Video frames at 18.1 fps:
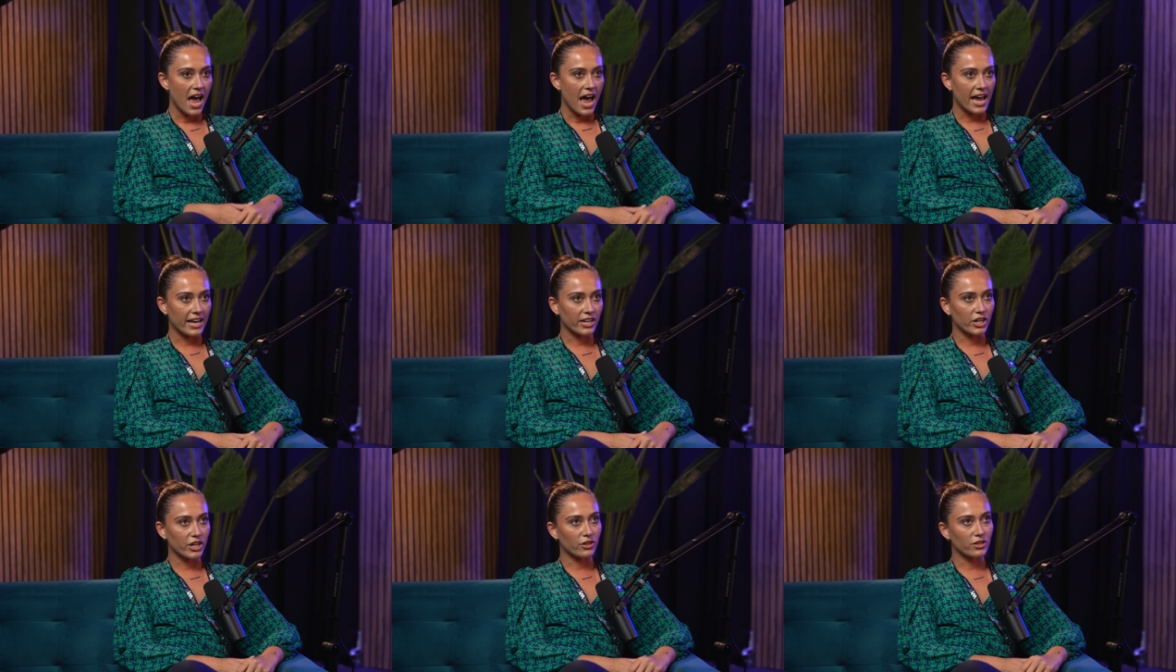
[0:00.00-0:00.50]

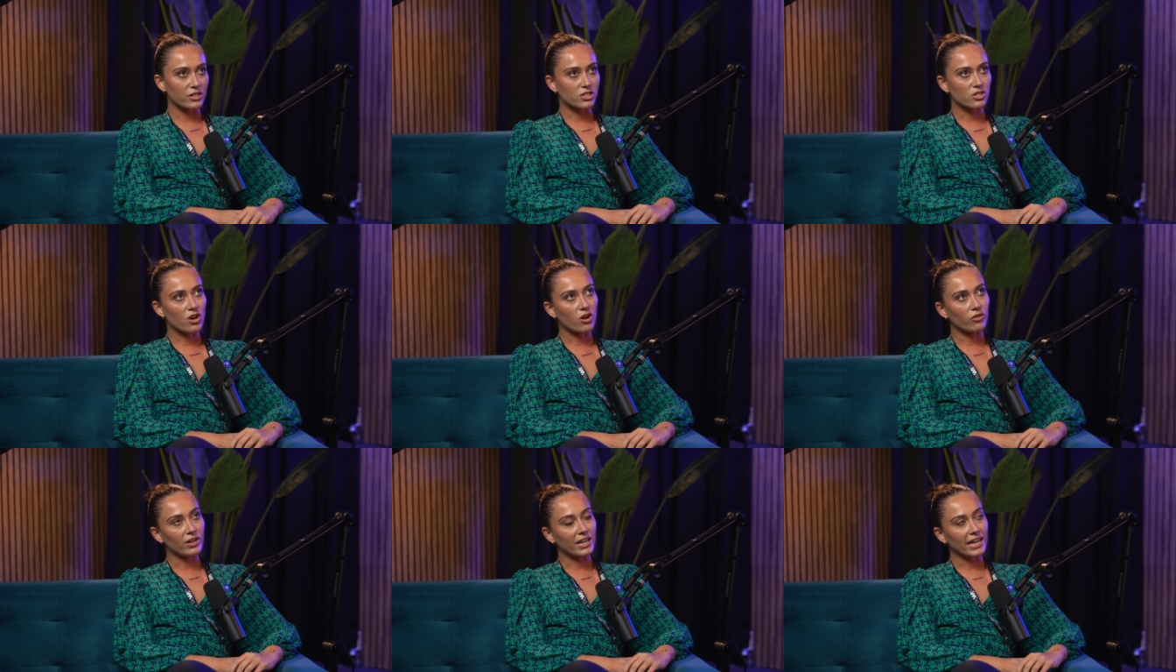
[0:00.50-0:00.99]
And, you know, there's
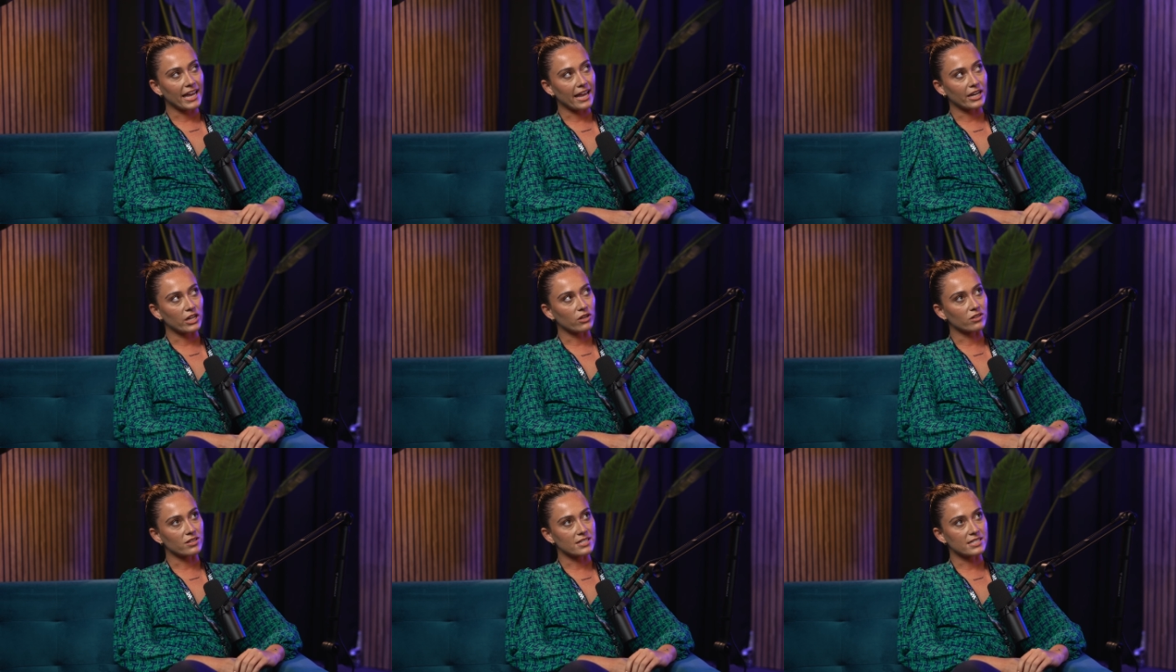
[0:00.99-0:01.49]
not really
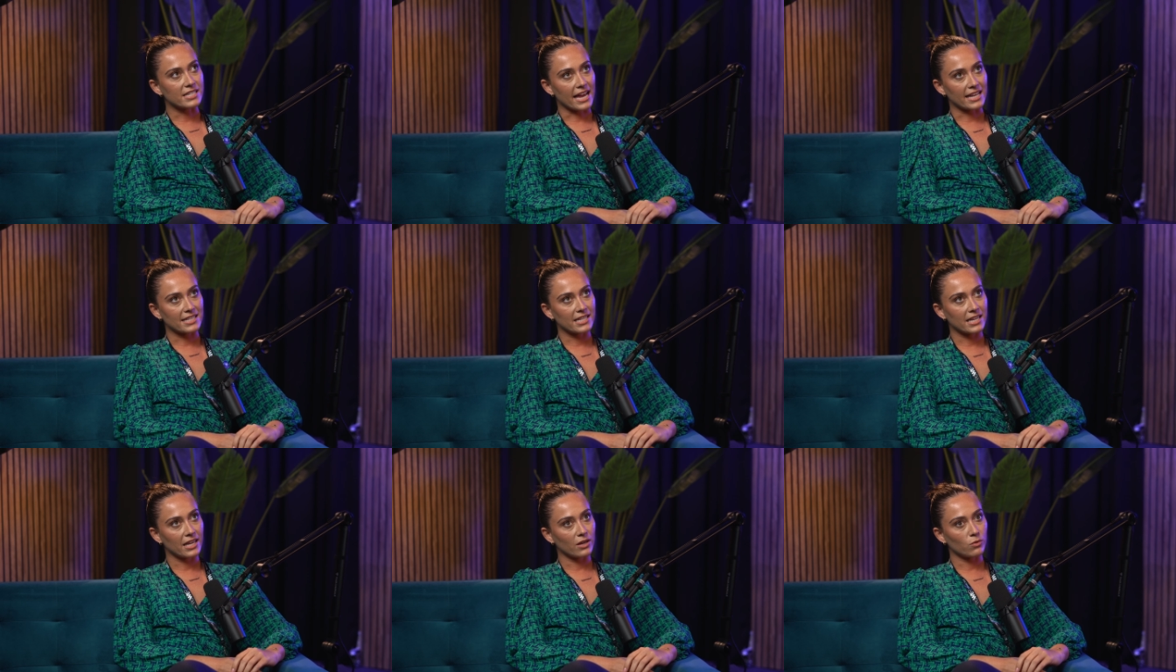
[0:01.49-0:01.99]
any other
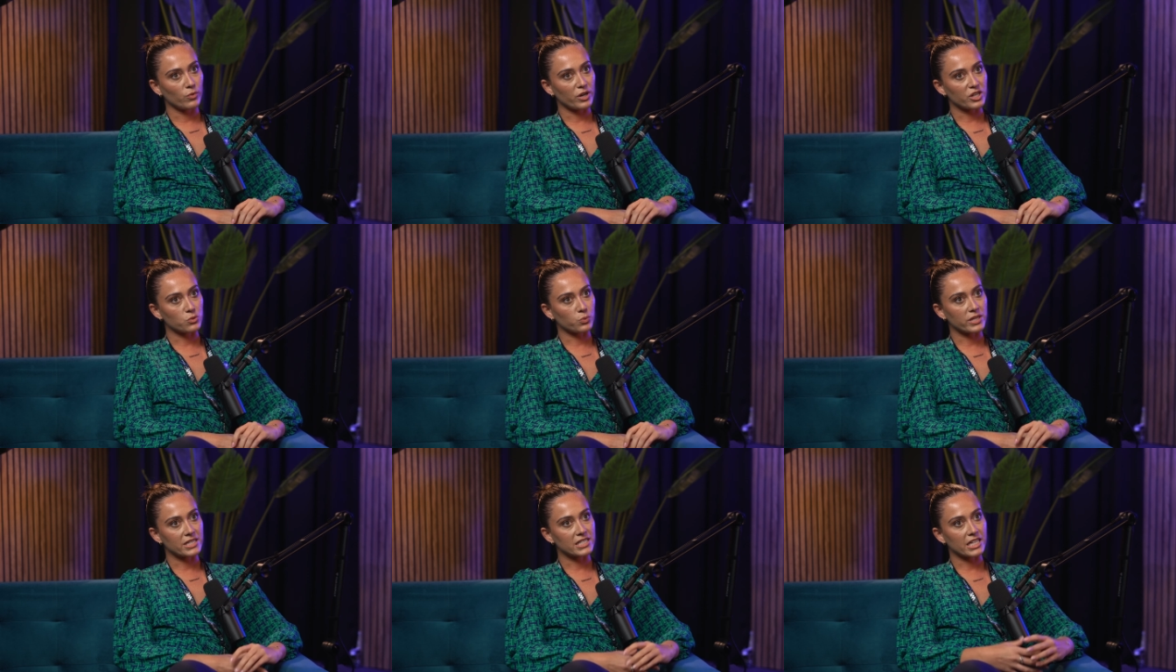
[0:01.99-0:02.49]
setting in
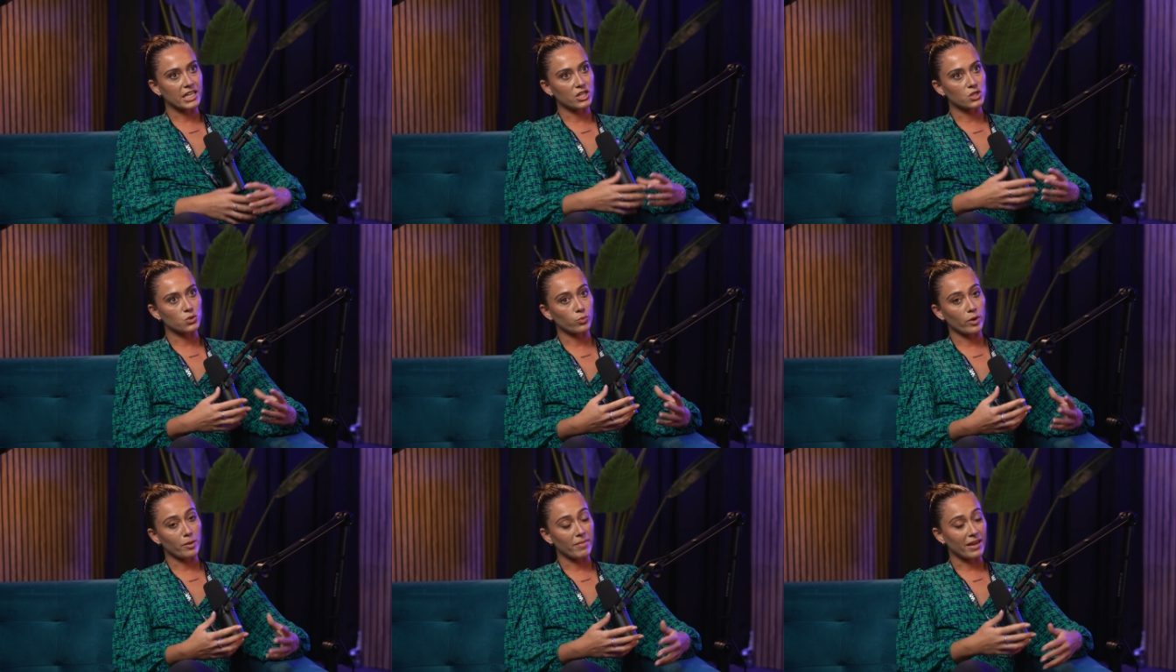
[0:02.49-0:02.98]
which we
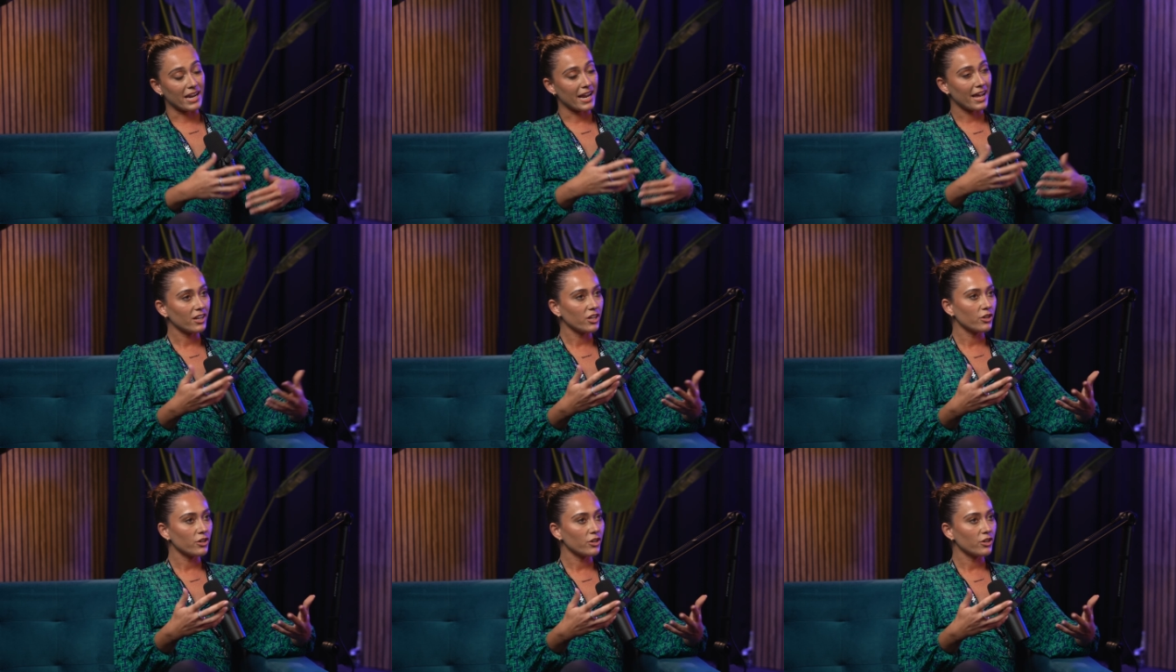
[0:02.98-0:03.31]
teach women and,